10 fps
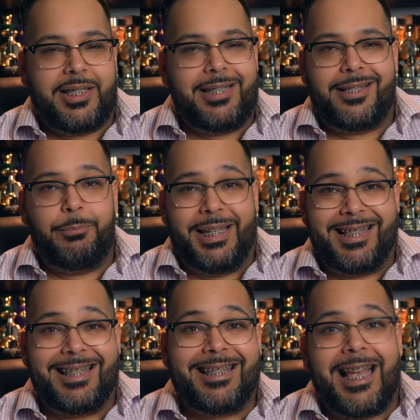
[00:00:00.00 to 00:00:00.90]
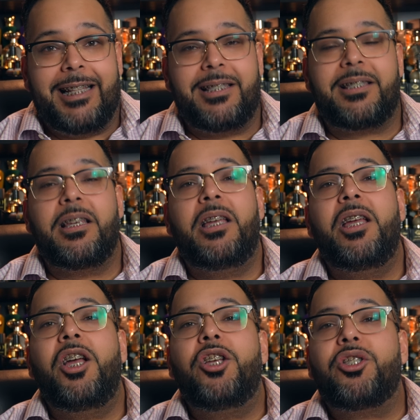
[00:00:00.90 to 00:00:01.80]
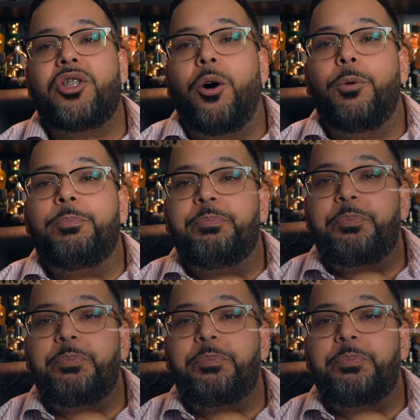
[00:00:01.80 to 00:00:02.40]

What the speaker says: That doesn't make sense. So,